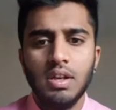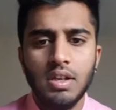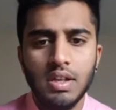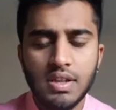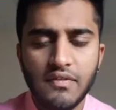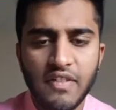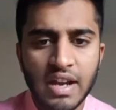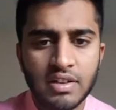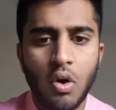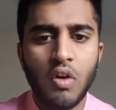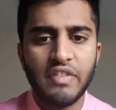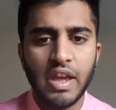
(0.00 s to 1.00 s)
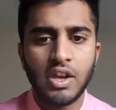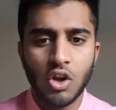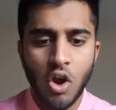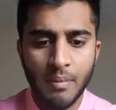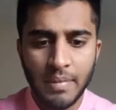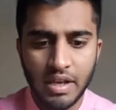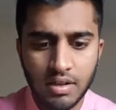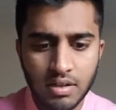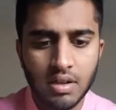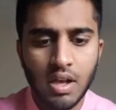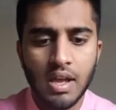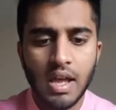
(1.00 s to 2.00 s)
In the factor of economic,
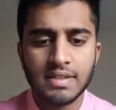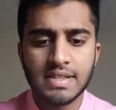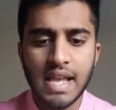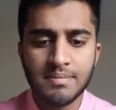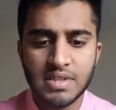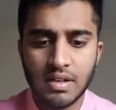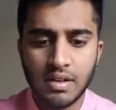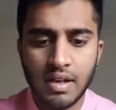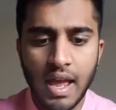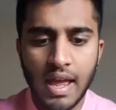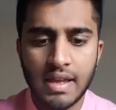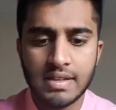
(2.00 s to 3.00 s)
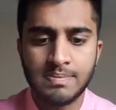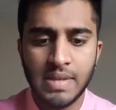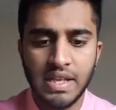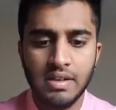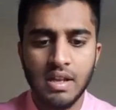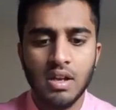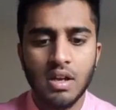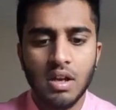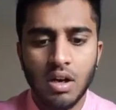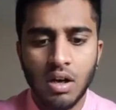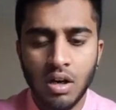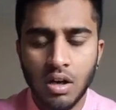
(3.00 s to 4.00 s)
Samsung has been
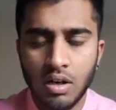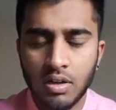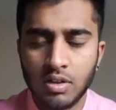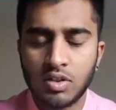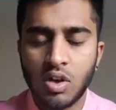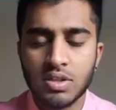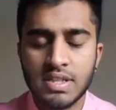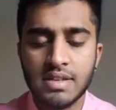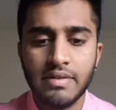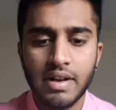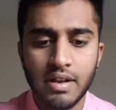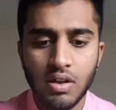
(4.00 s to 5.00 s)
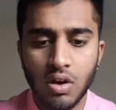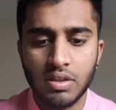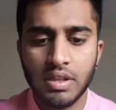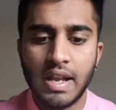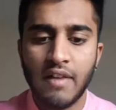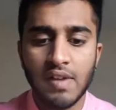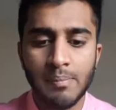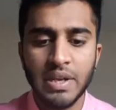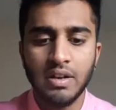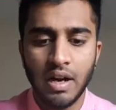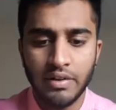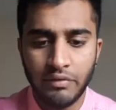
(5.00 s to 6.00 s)
concentrating on the developing
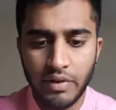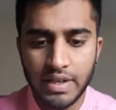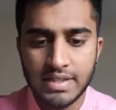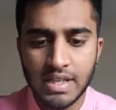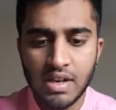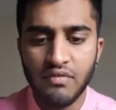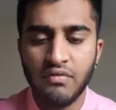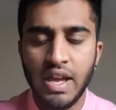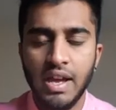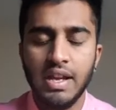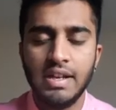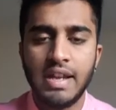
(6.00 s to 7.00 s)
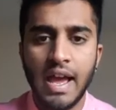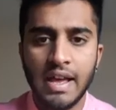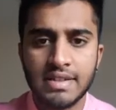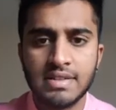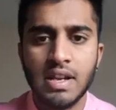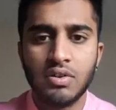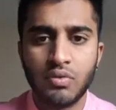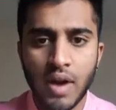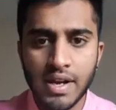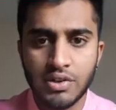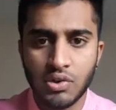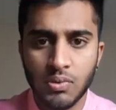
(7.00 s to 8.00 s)
countries where it has
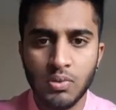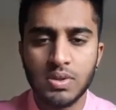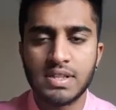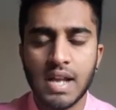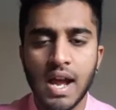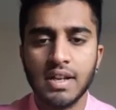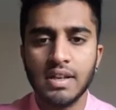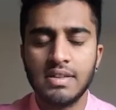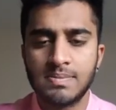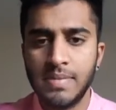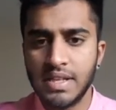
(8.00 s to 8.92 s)
tried to start its